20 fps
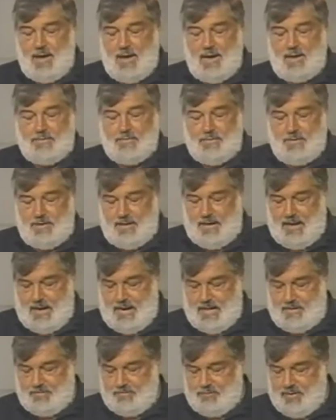
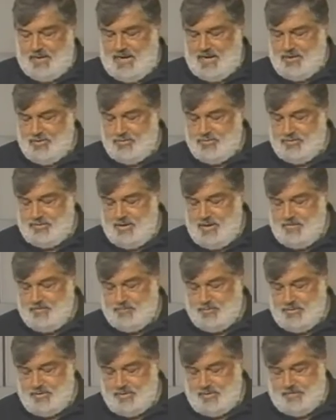On page
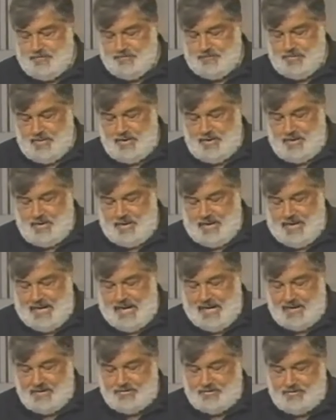number
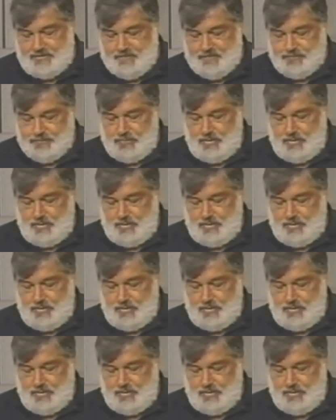8,